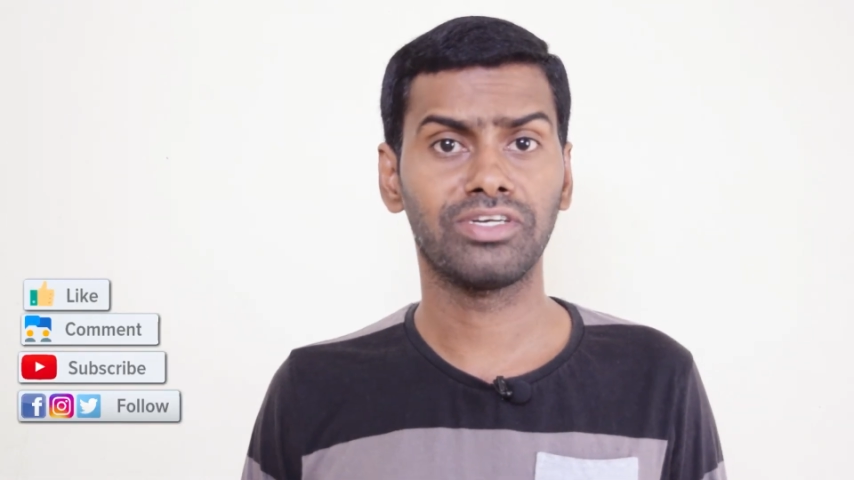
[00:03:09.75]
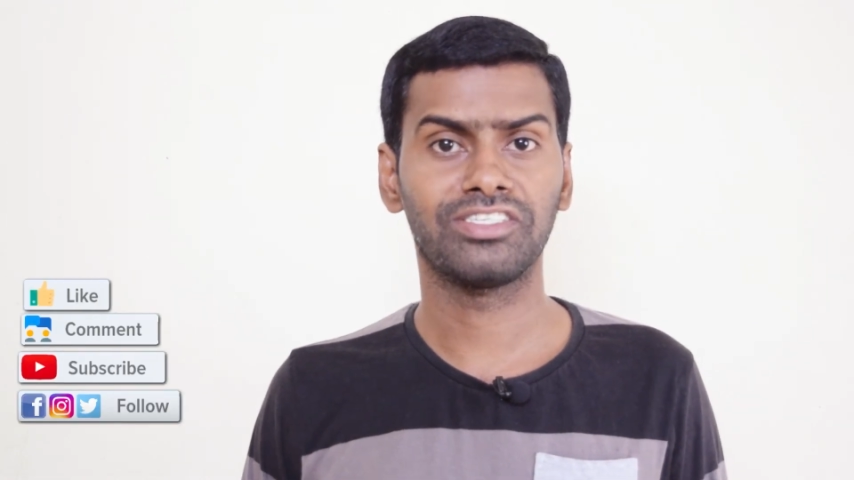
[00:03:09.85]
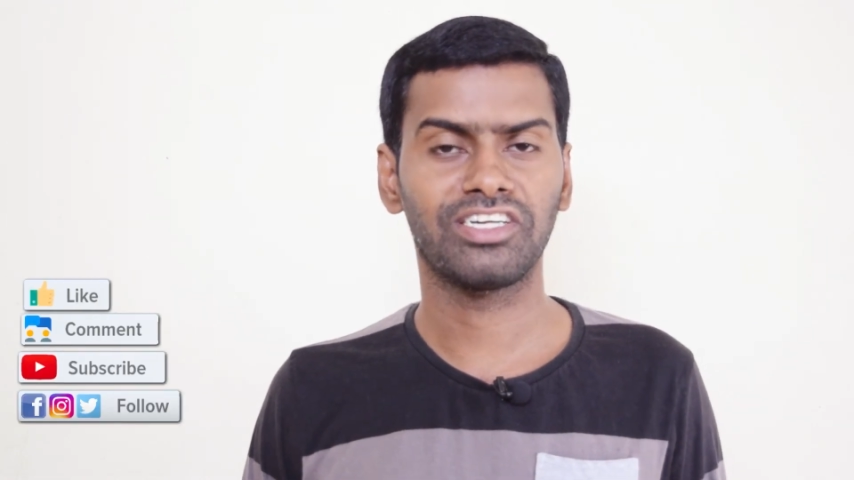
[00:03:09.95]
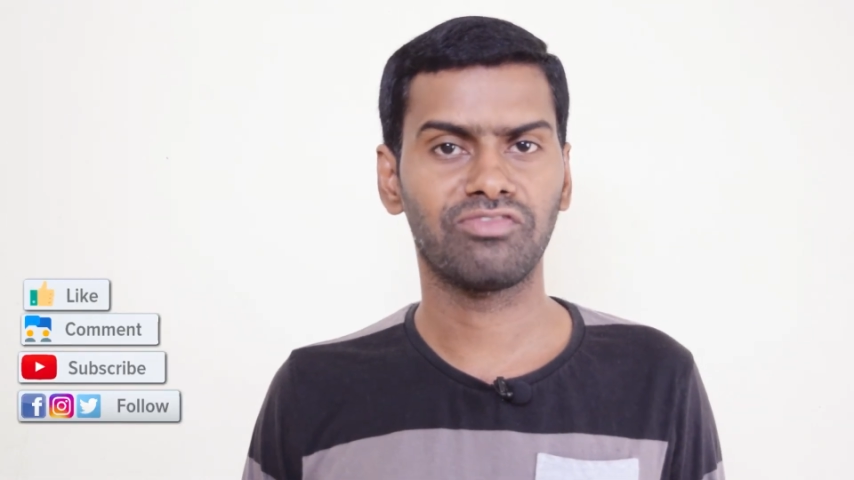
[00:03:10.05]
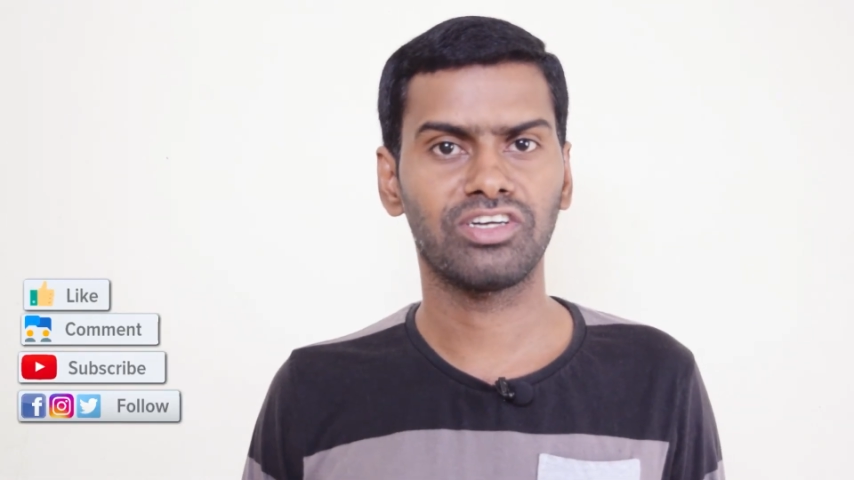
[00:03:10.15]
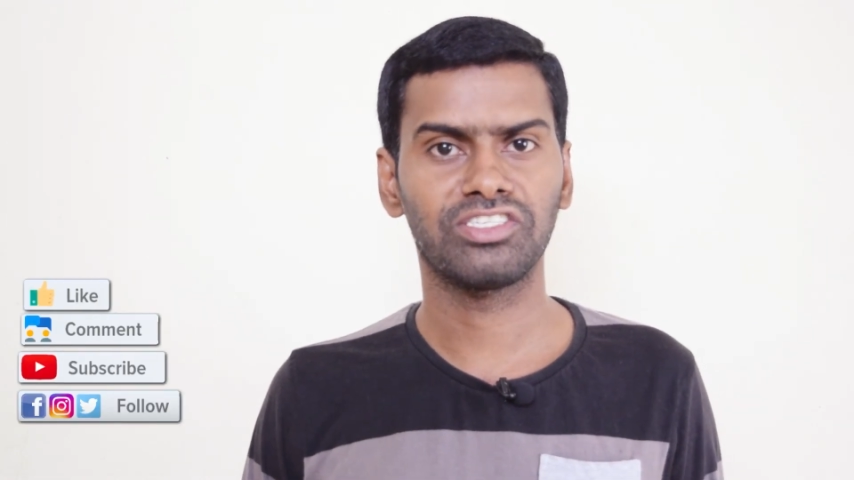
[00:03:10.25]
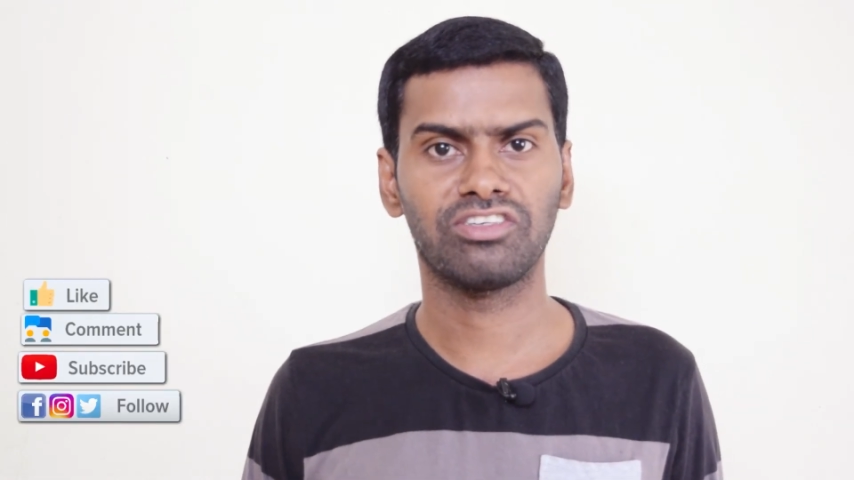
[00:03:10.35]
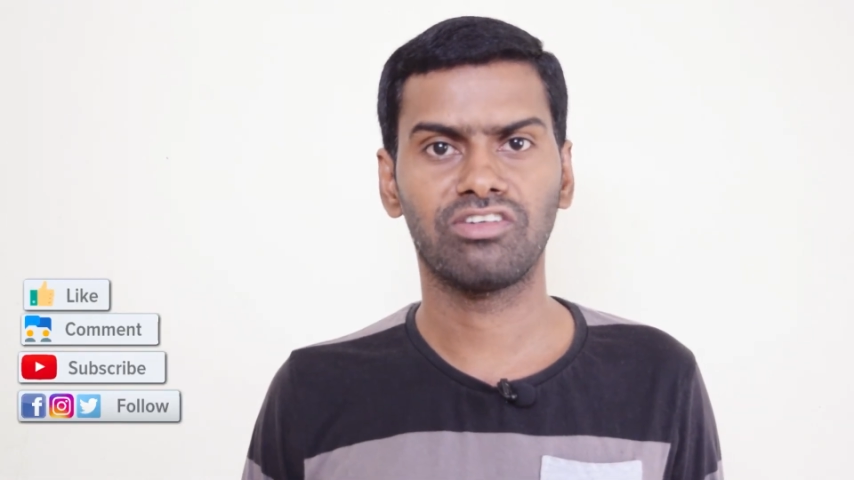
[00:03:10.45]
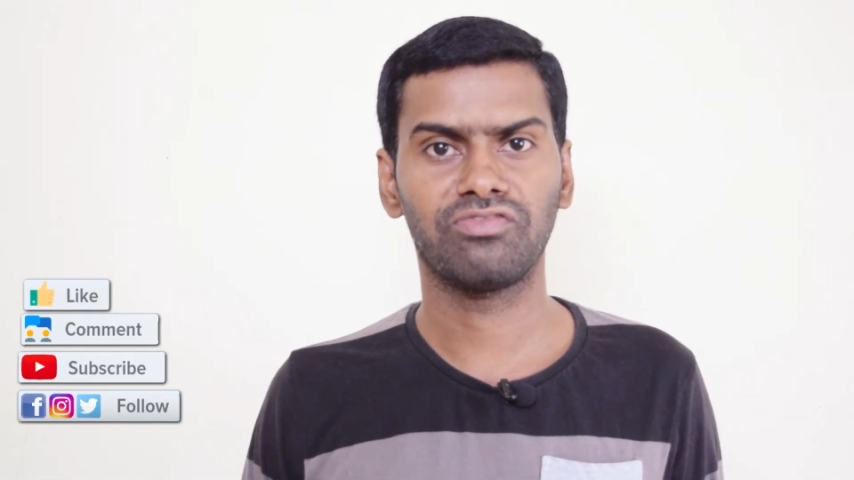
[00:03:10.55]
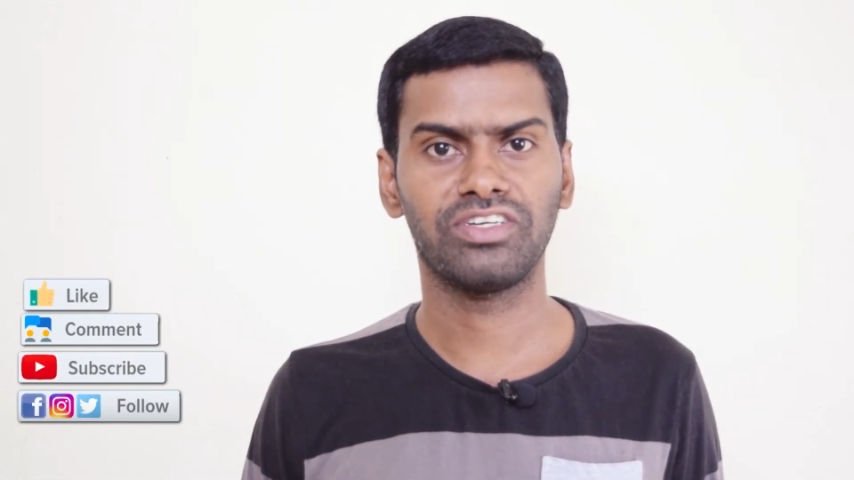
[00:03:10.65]
enjoyed watching
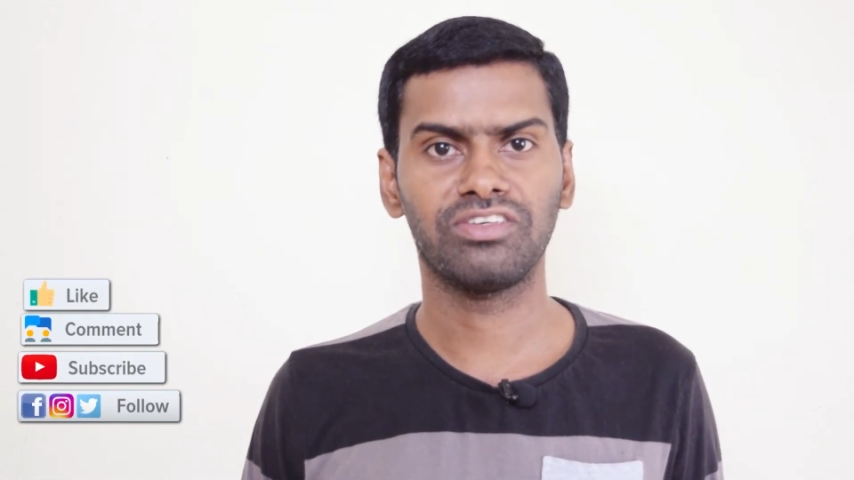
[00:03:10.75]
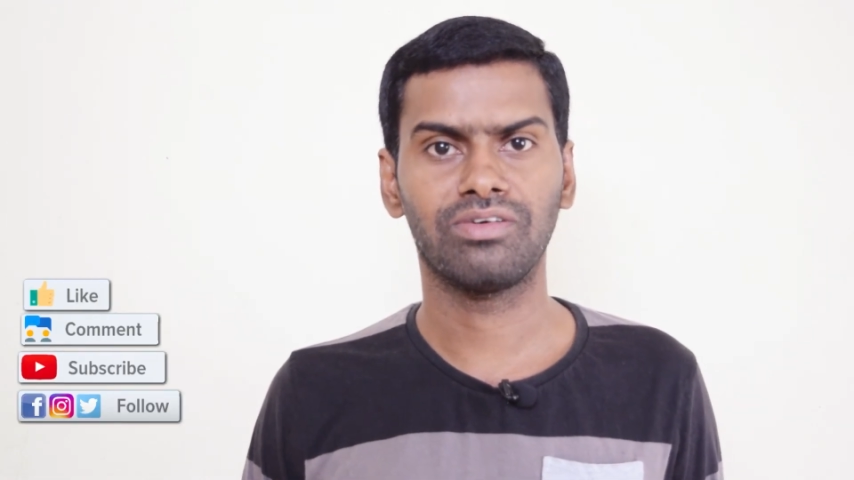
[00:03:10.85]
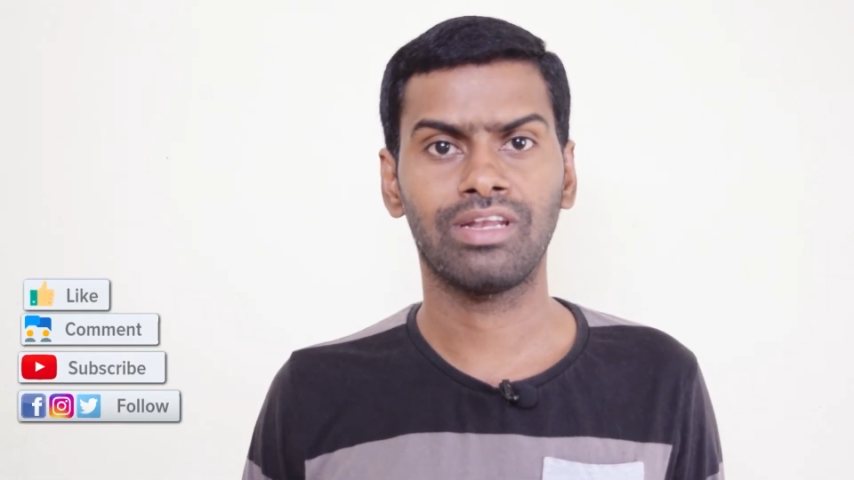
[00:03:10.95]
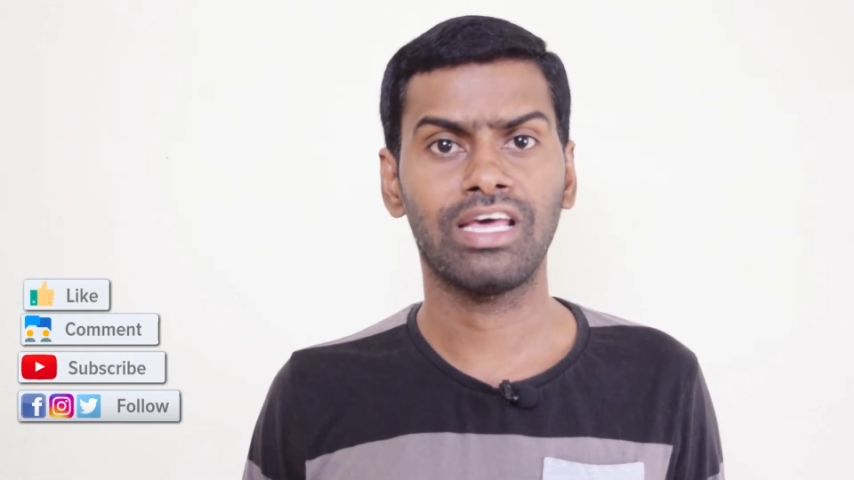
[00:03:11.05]
our video